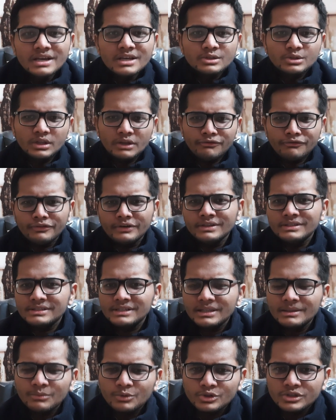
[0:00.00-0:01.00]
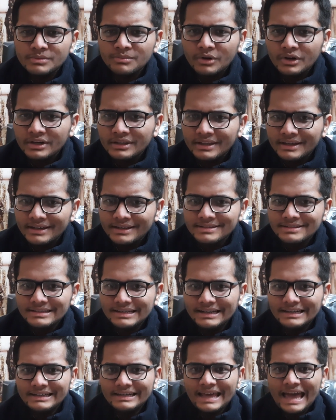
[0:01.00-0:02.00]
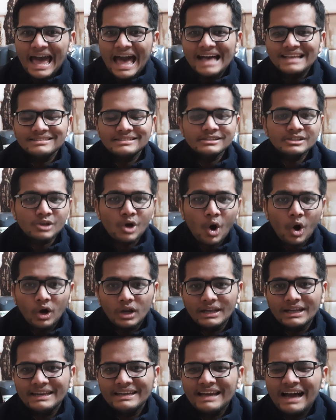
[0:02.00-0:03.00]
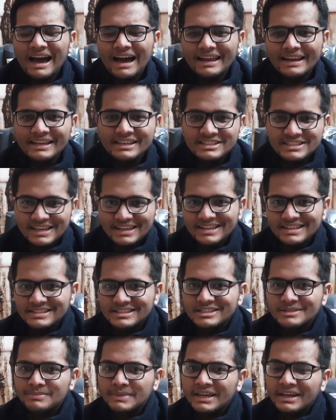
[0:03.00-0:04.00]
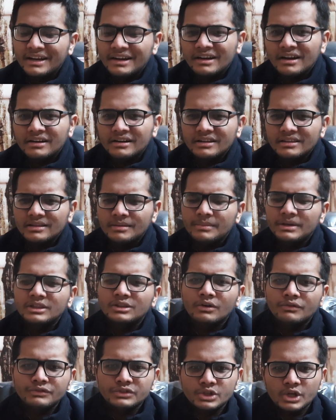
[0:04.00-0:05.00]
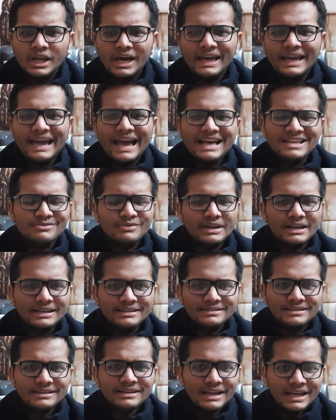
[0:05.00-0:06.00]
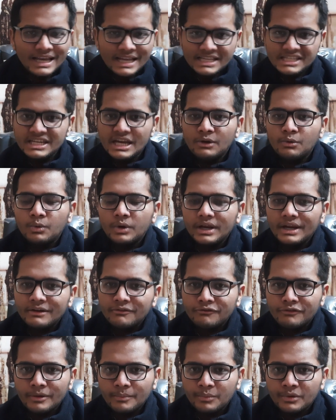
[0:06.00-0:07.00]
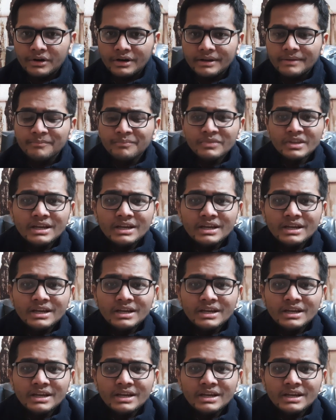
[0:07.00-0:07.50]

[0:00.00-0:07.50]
So the first and the most important thing is it has its online hiring challenges being conducted in the month of July as well as in January and February.